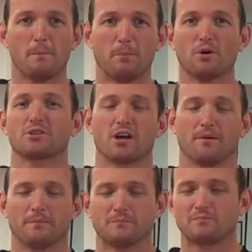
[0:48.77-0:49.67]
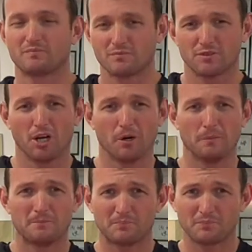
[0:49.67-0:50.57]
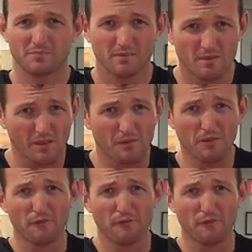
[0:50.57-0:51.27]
push-up. So, the